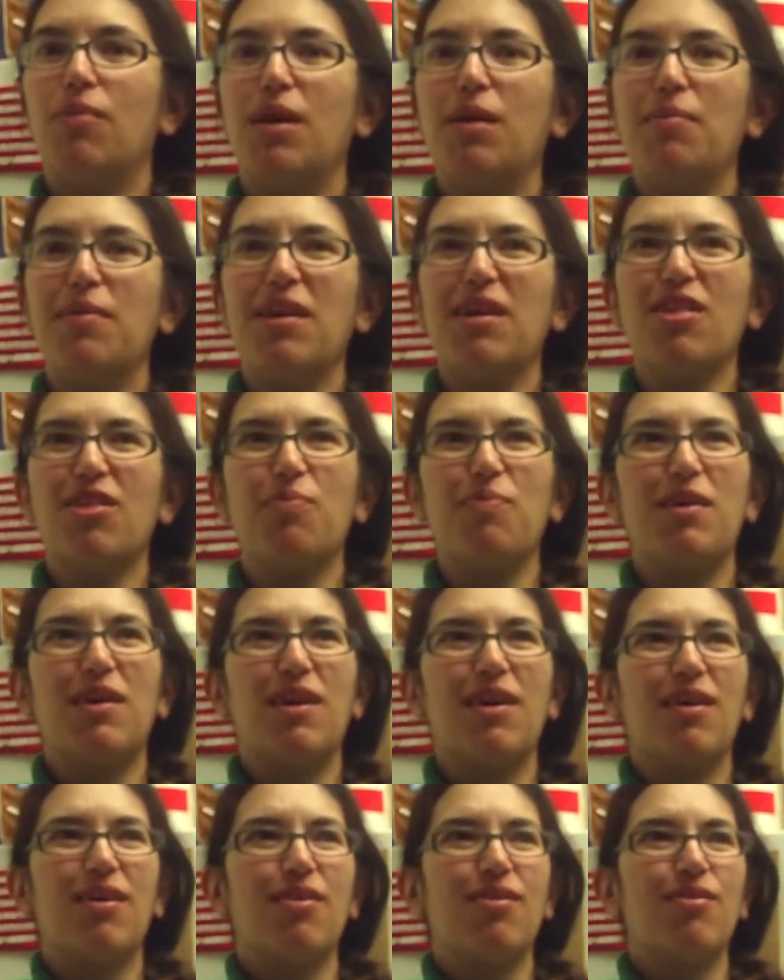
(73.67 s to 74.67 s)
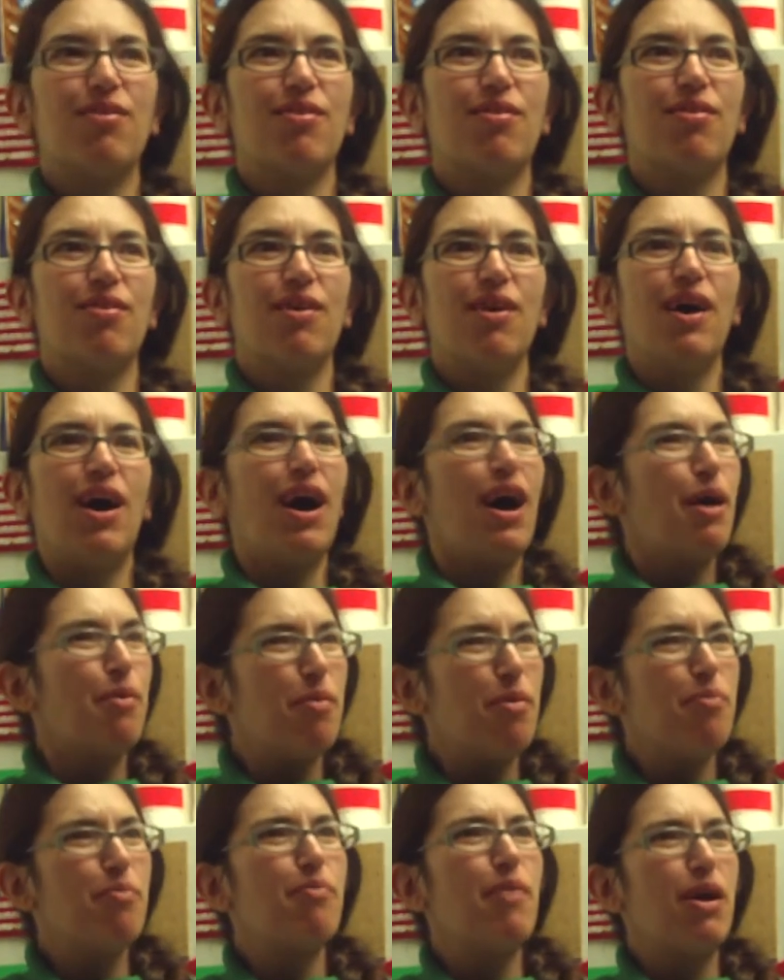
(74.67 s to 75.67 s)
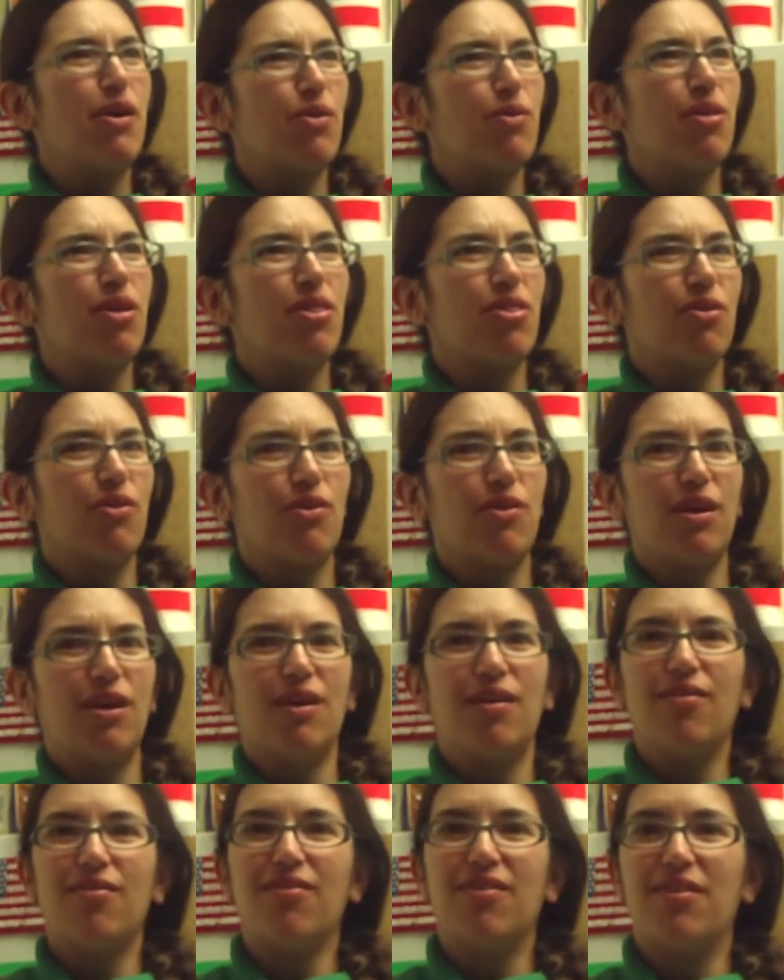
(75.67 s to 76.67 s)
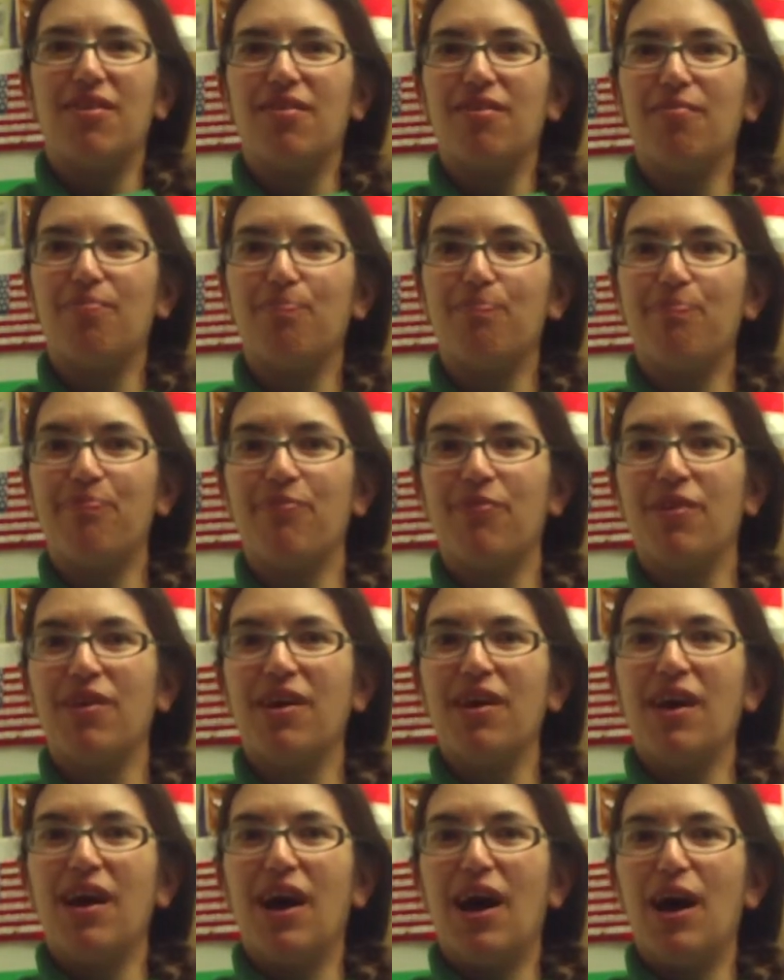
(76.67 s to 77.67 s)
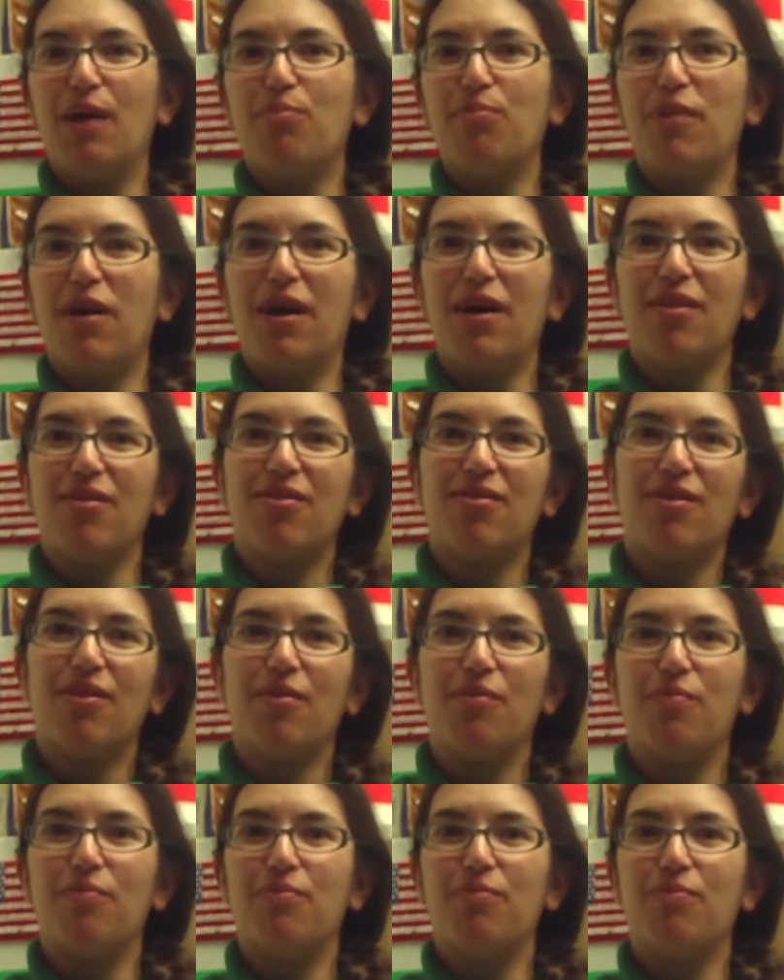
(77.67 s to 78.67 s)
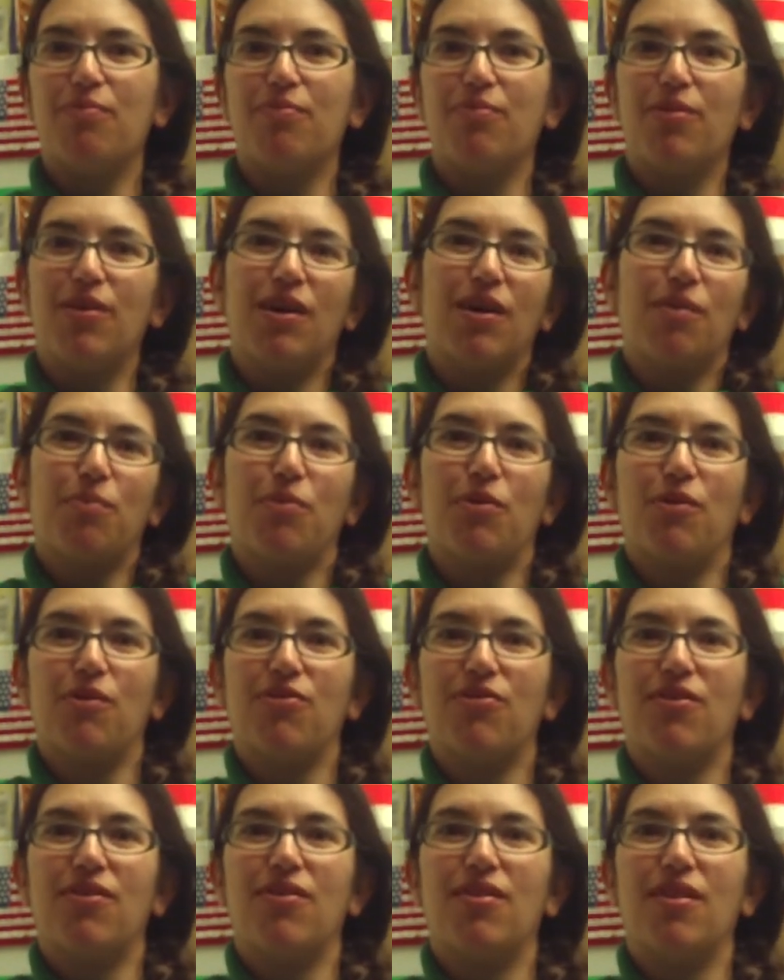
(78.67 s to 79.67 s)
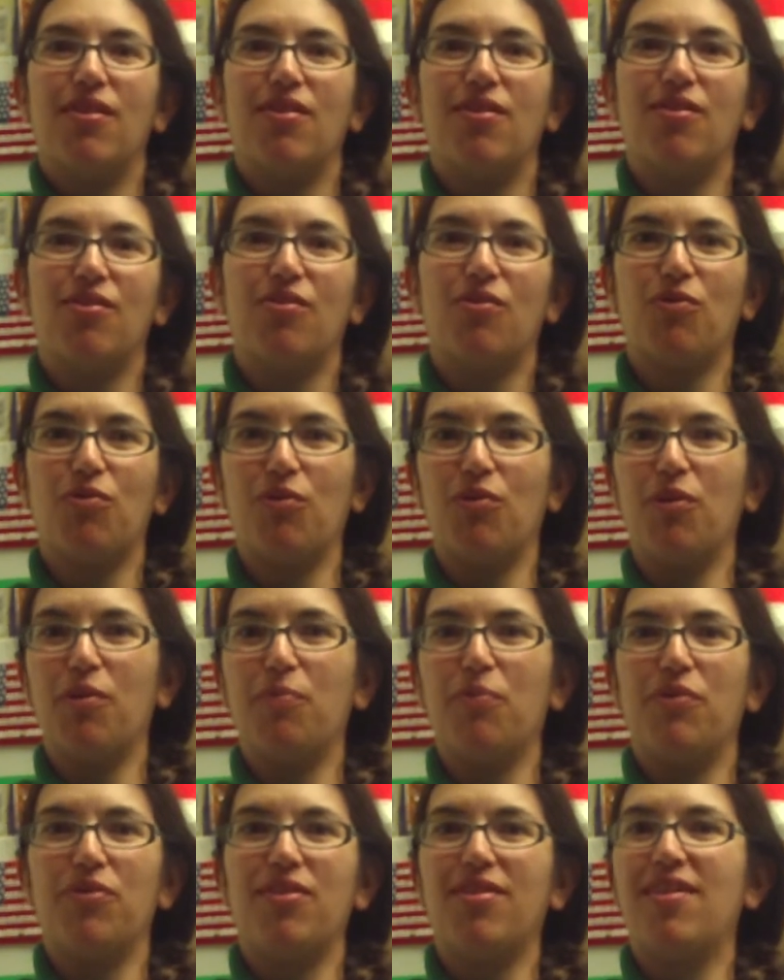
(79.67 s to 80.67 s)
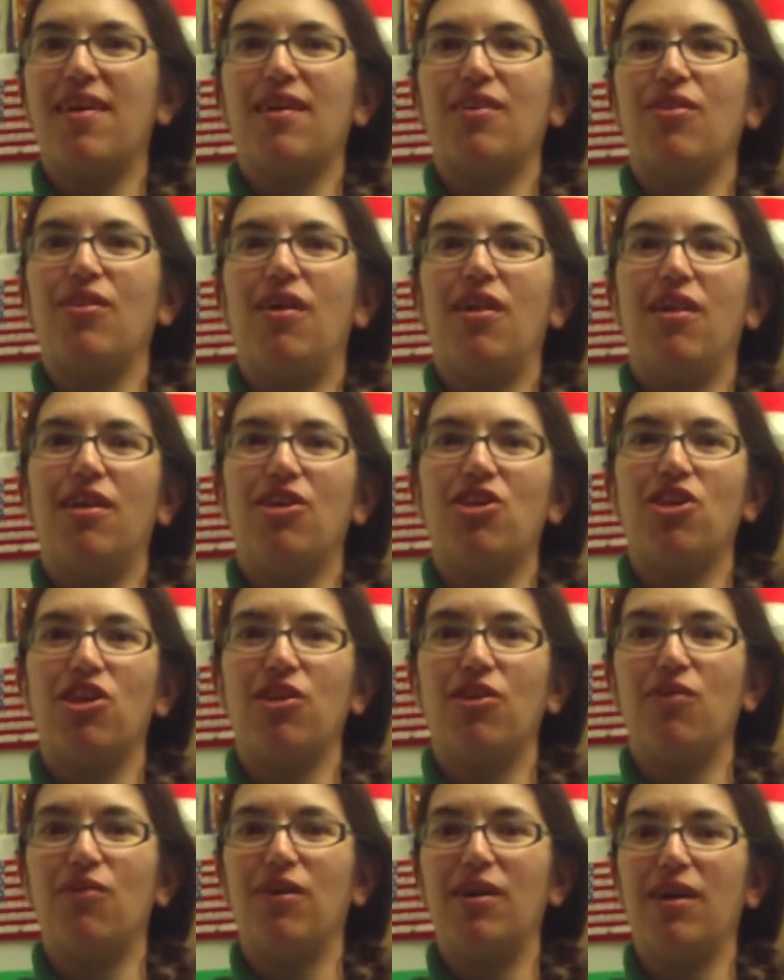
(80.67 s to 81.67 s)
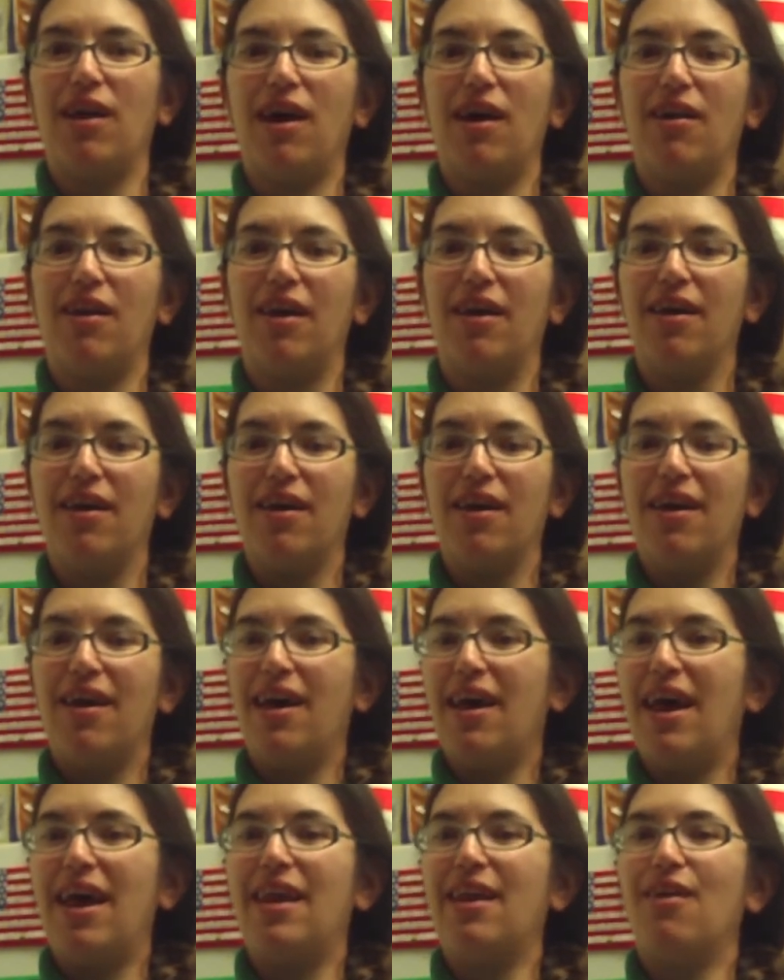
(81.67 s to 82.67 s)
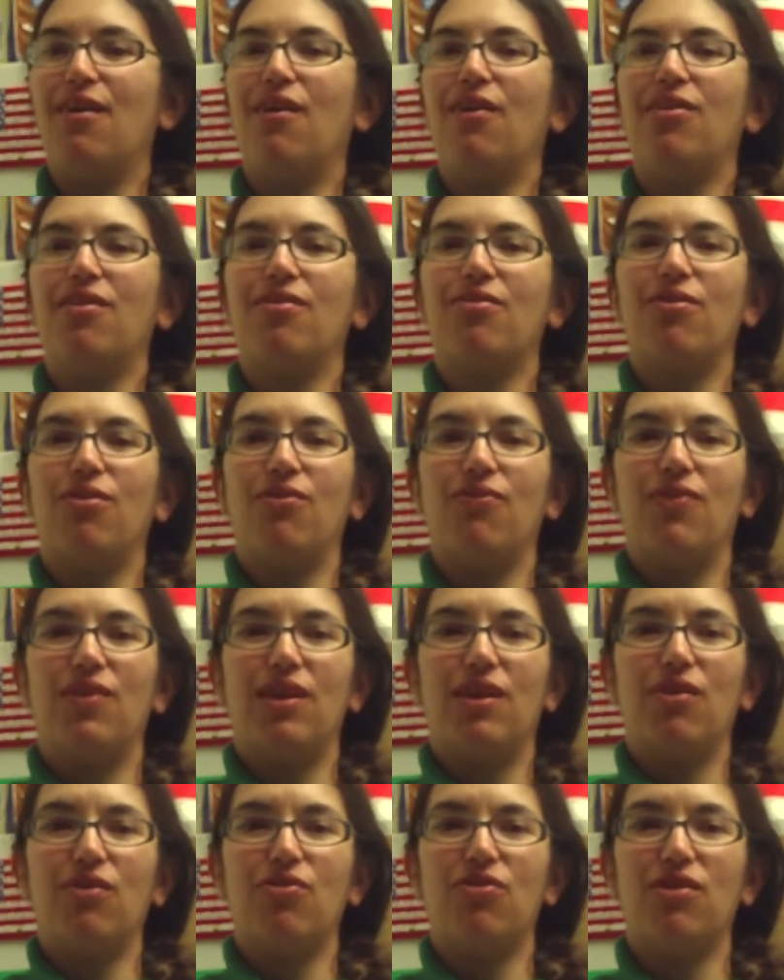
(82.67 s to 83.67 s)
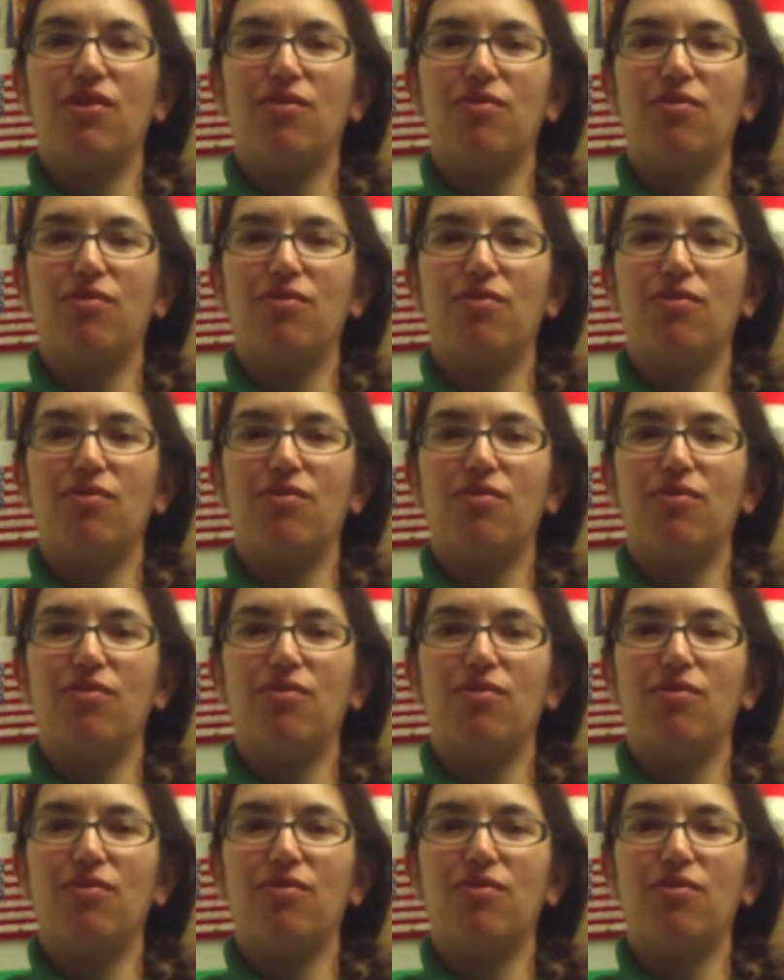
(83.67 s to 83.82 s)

Maybe it's because I'm in my early 30s and I'm not some young person that grew up with technology knowing how to edit all these little videos.